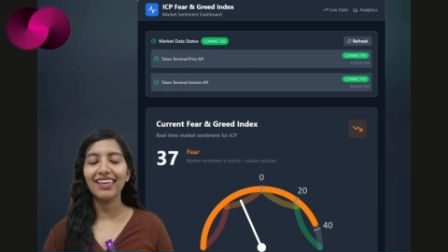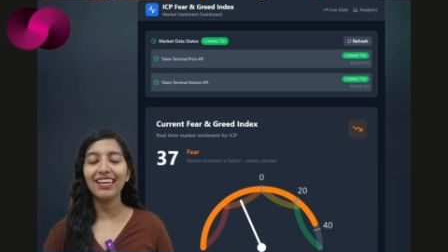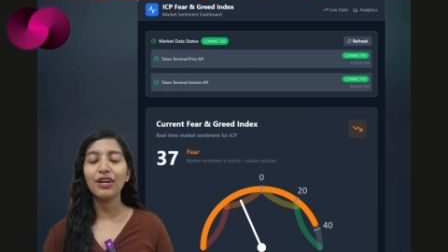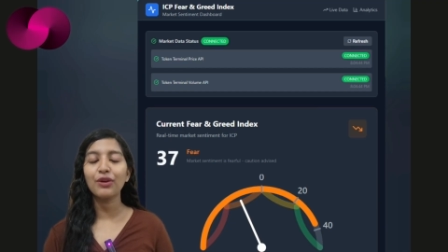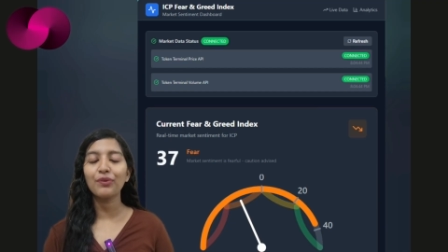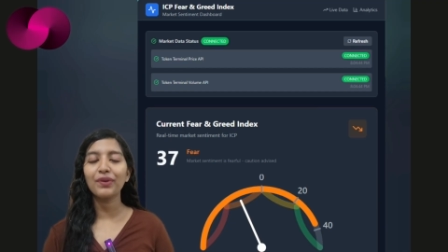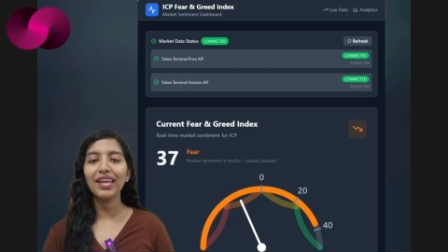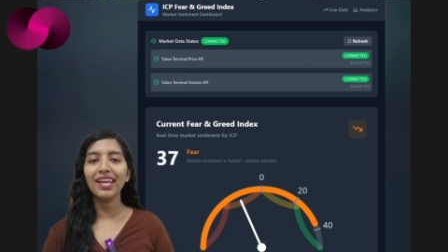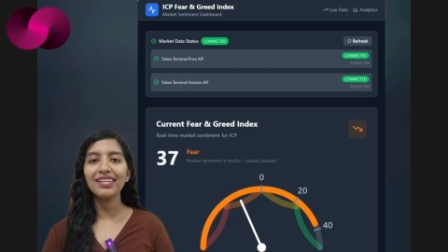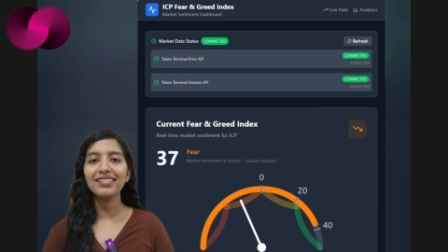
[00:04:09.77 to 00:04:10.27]
he
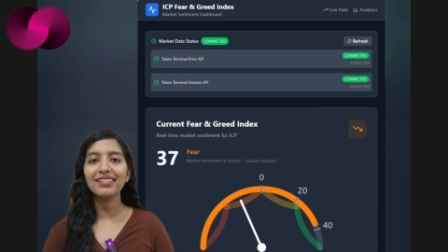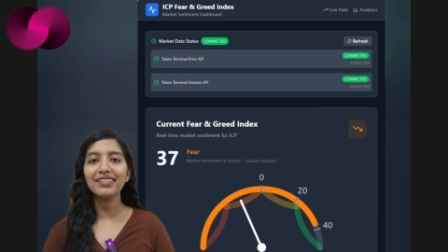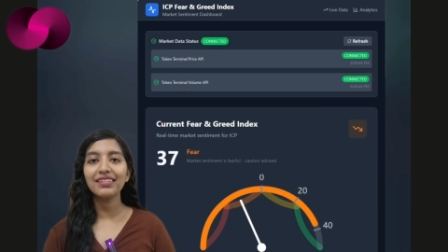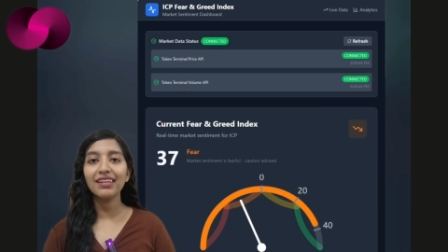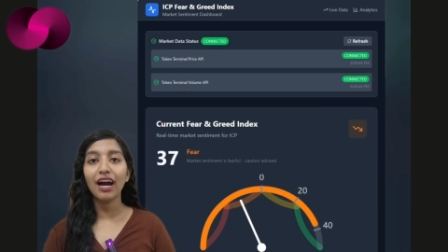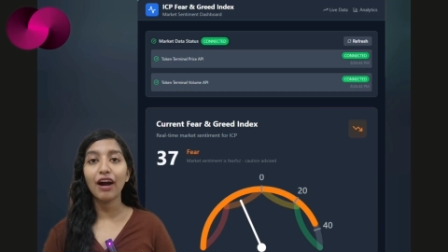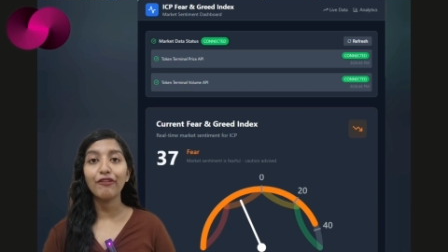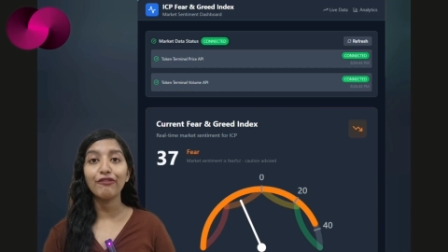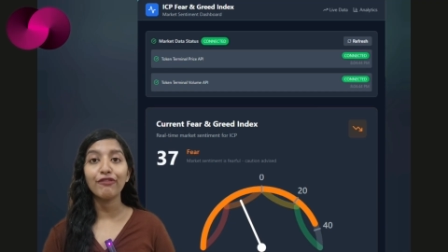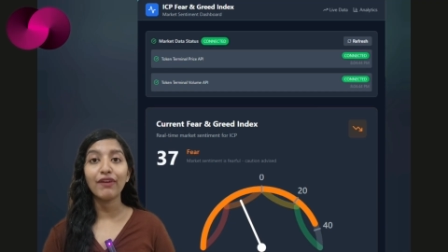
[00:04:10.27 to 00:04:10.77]

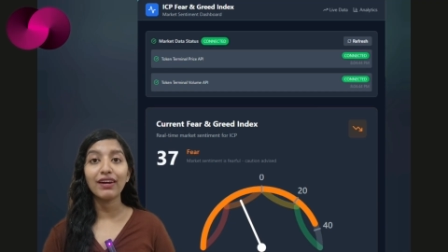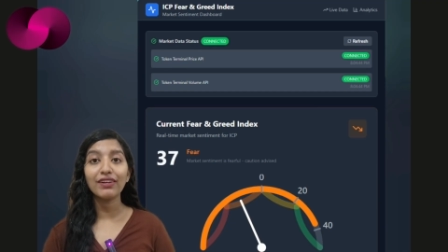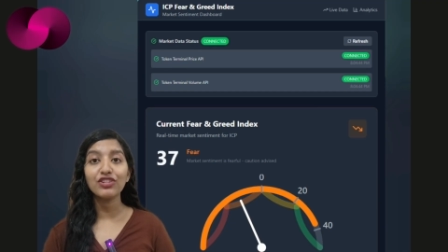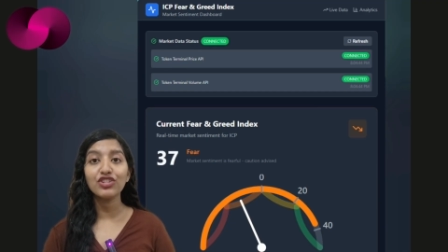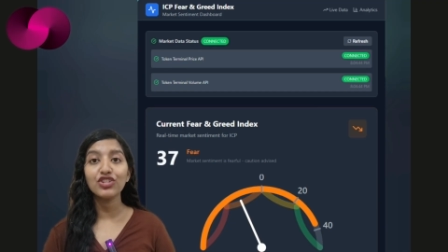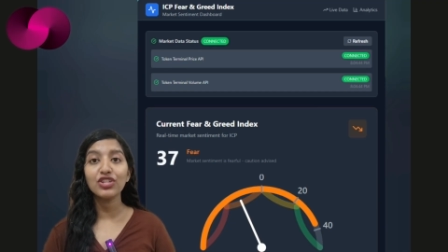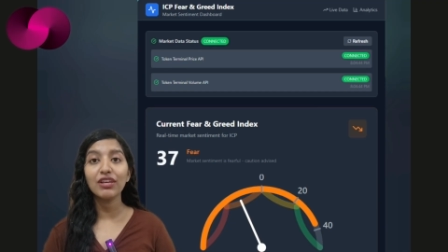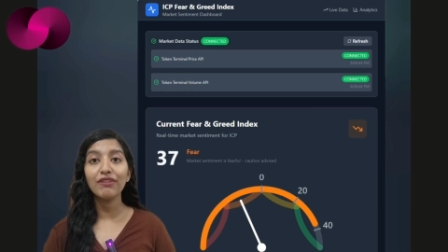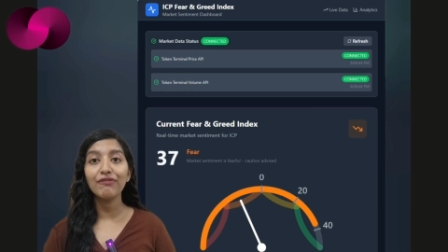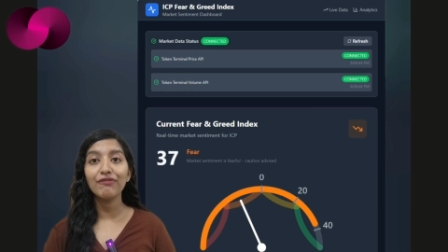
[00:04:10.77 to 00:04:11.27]
created a
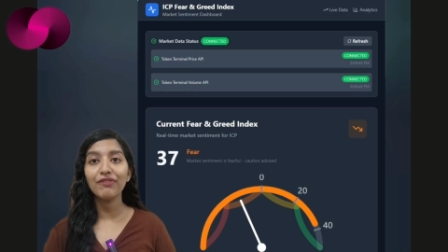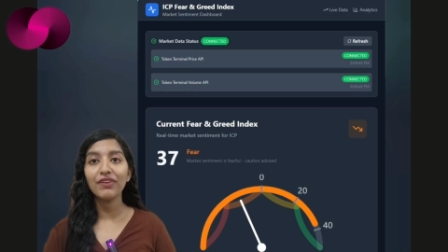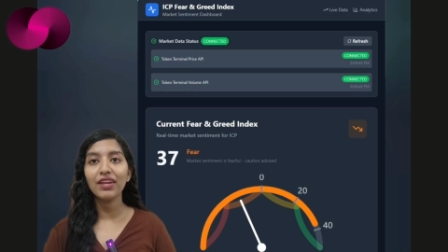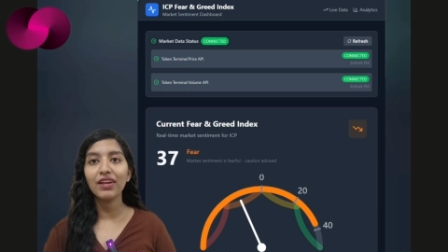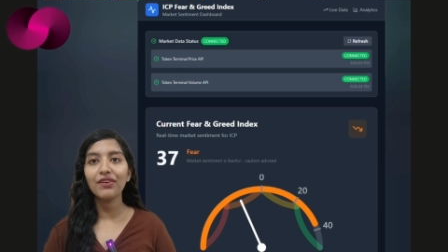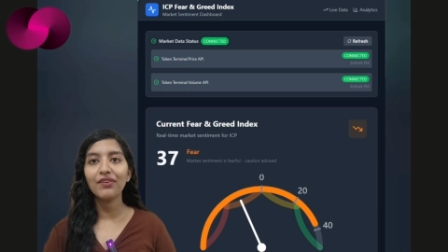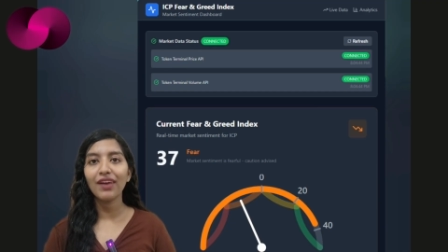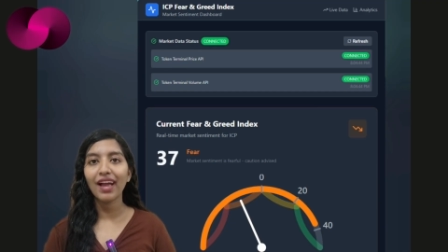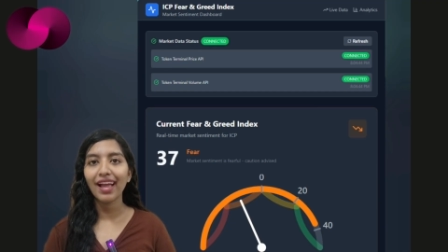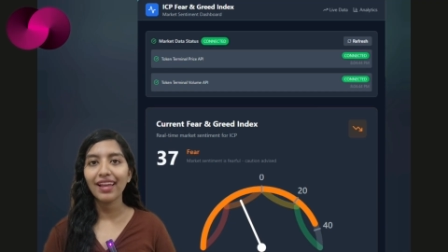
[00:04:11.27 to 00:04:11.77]
functioning
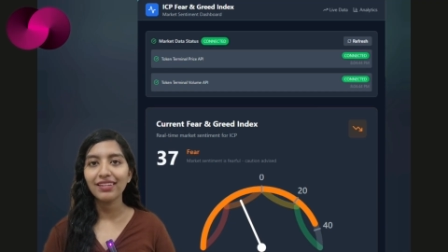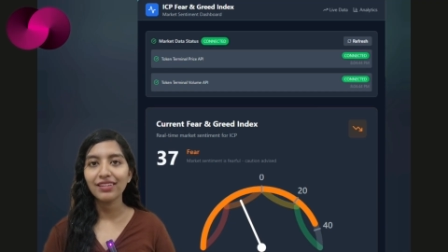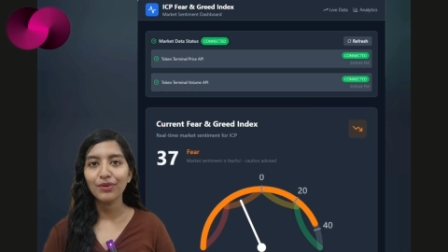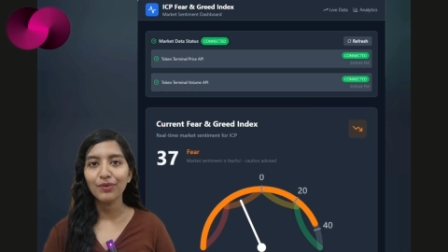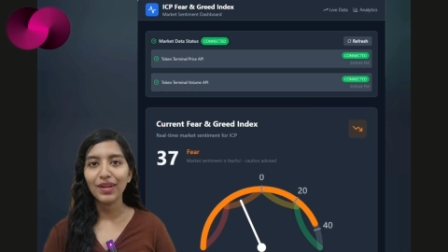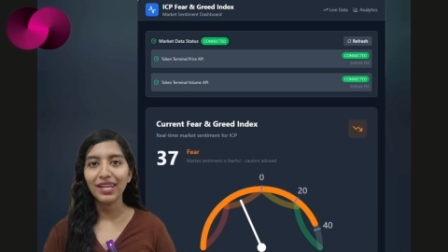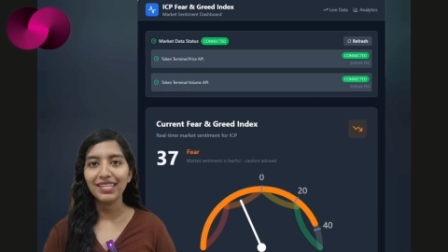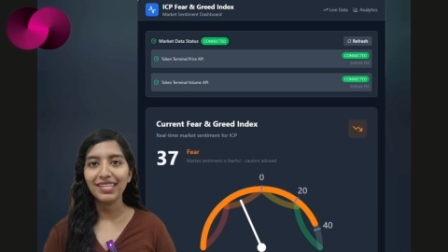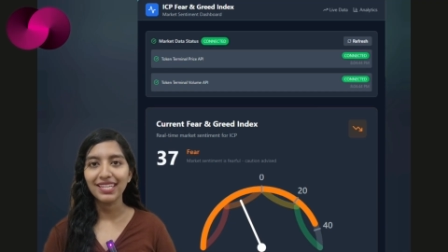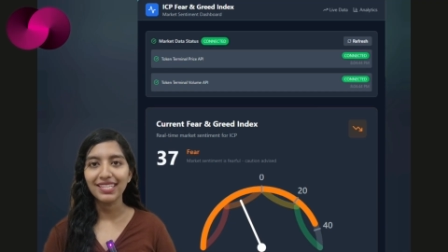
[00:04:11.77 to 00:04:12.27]
fear and
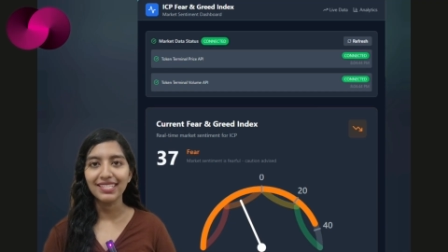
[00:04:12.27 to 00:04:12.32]
greed